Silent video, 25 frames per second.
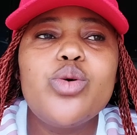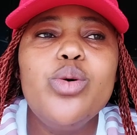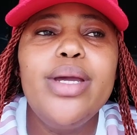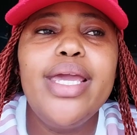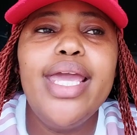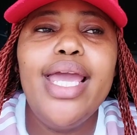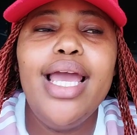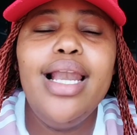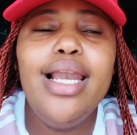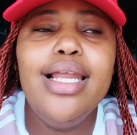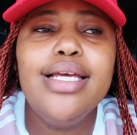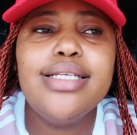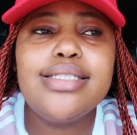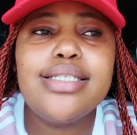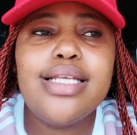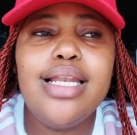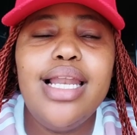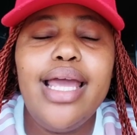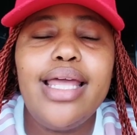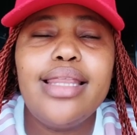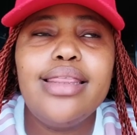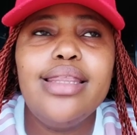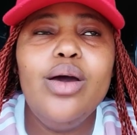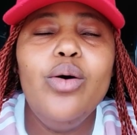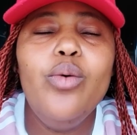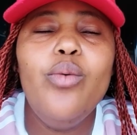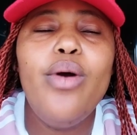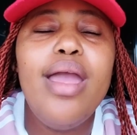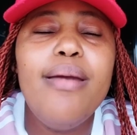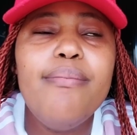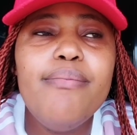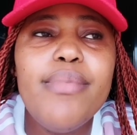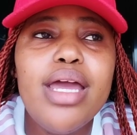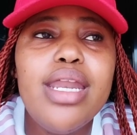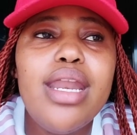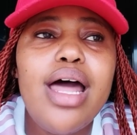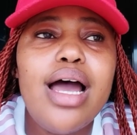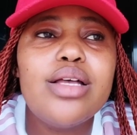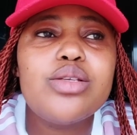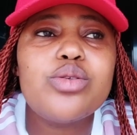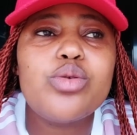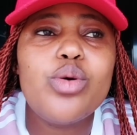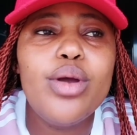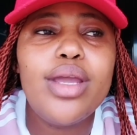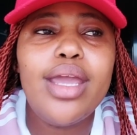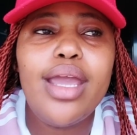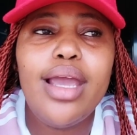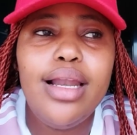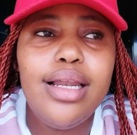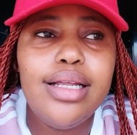so careless. Like, the way men are
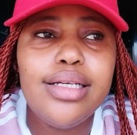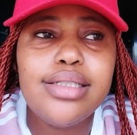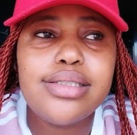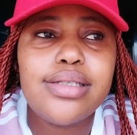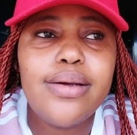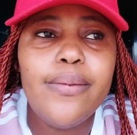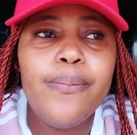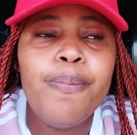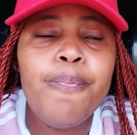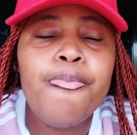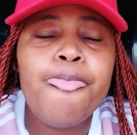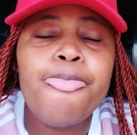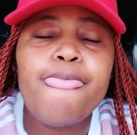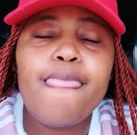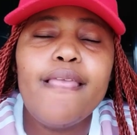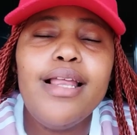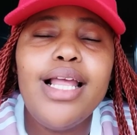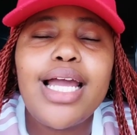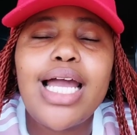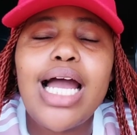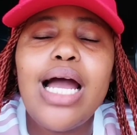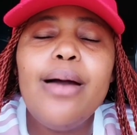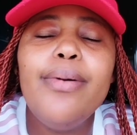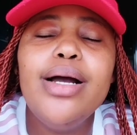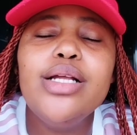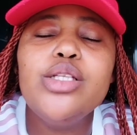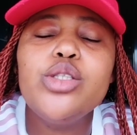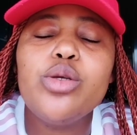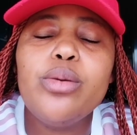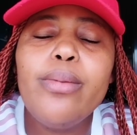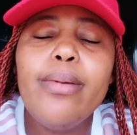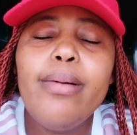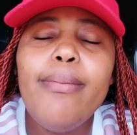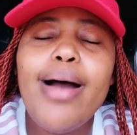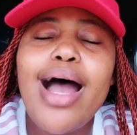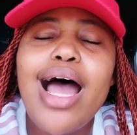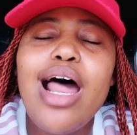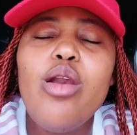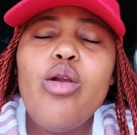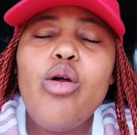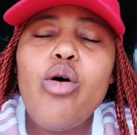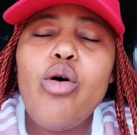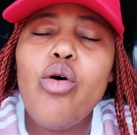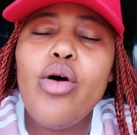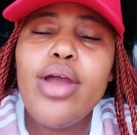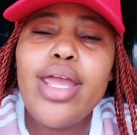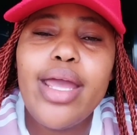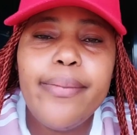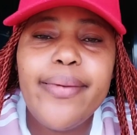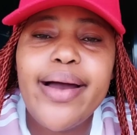so careless. Like, abantu
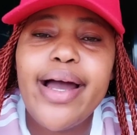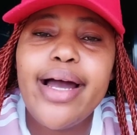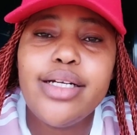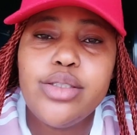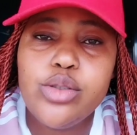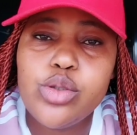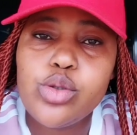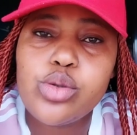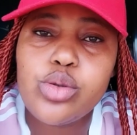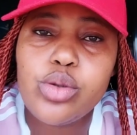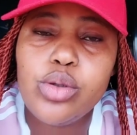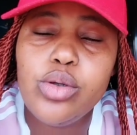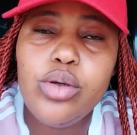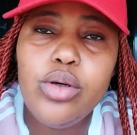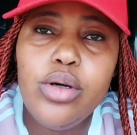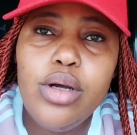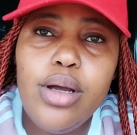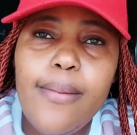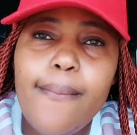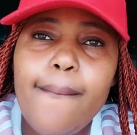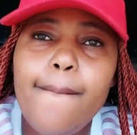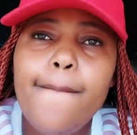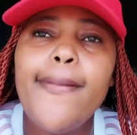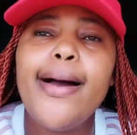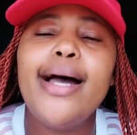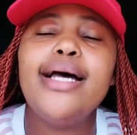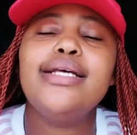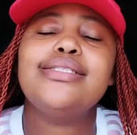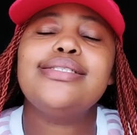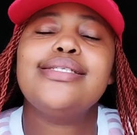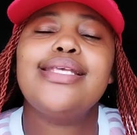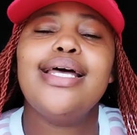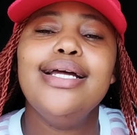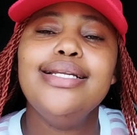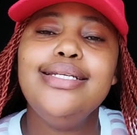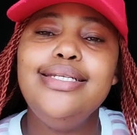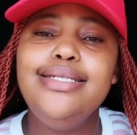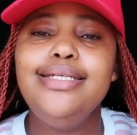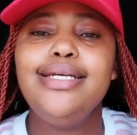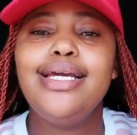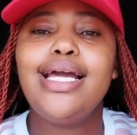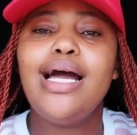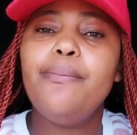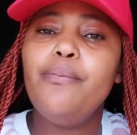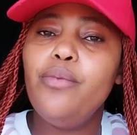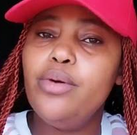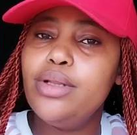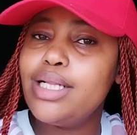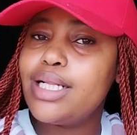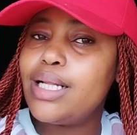balo yabantu. Basadi
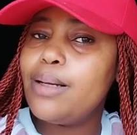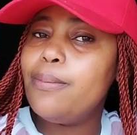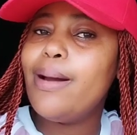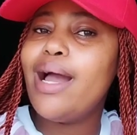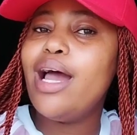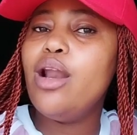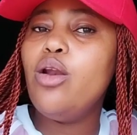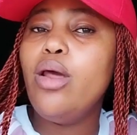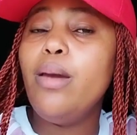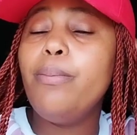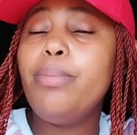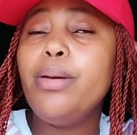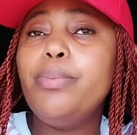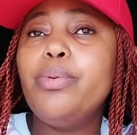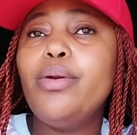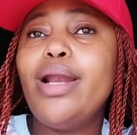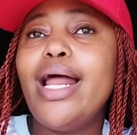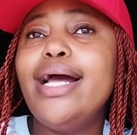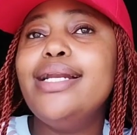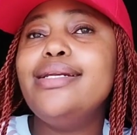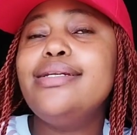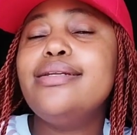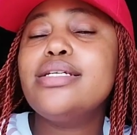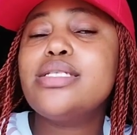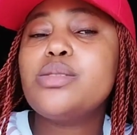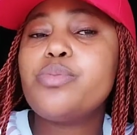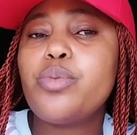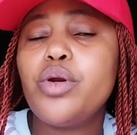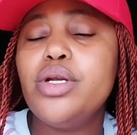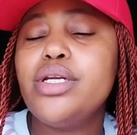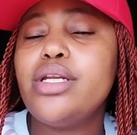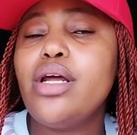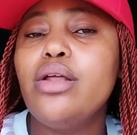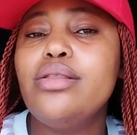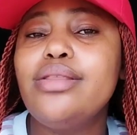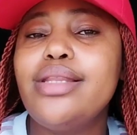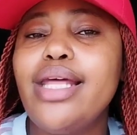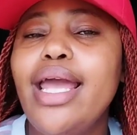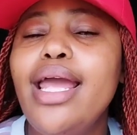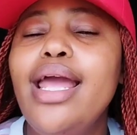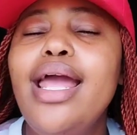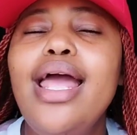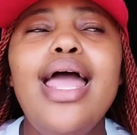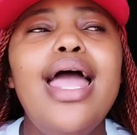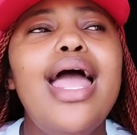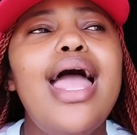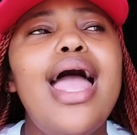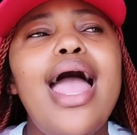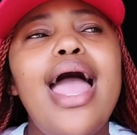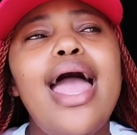kamuntle balo. People are desperate out there.
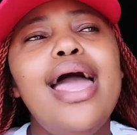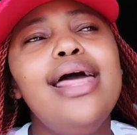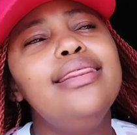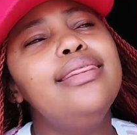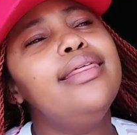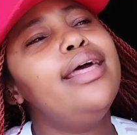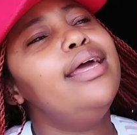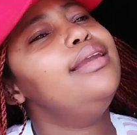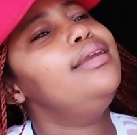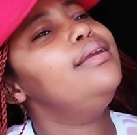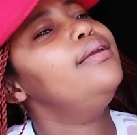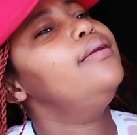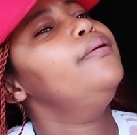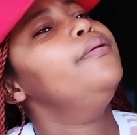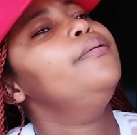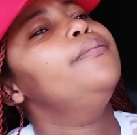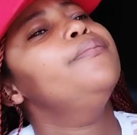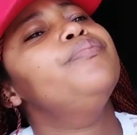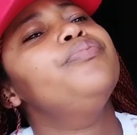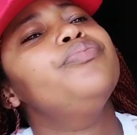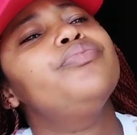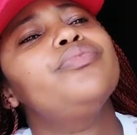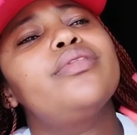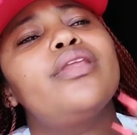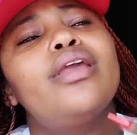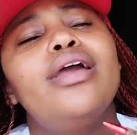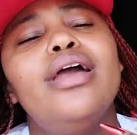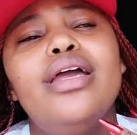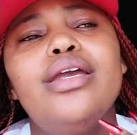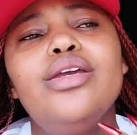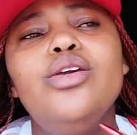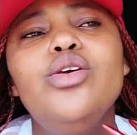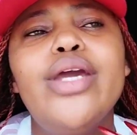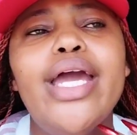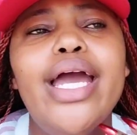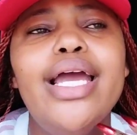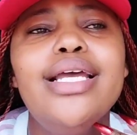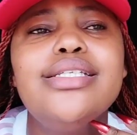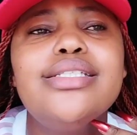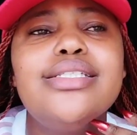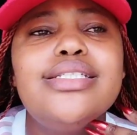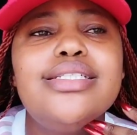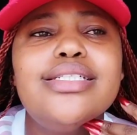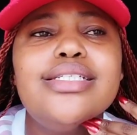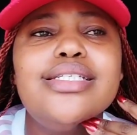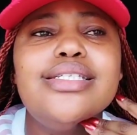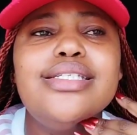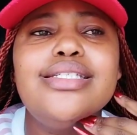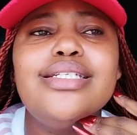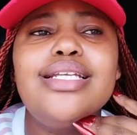And then you guys
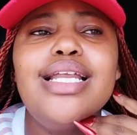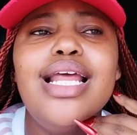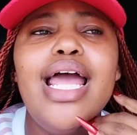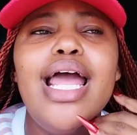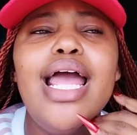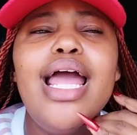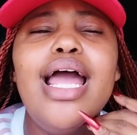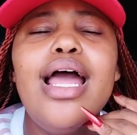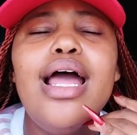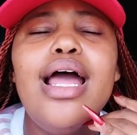just,